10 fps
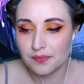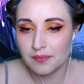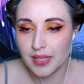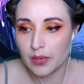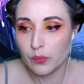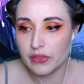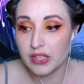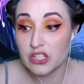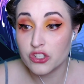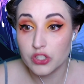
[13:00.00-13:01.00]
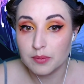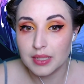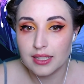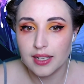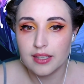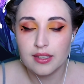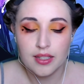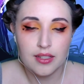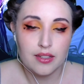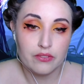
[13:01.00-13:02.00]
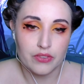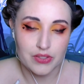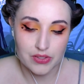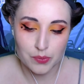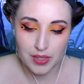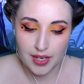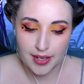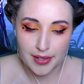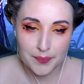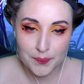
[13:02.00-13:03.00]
and what things should be like versus what I had.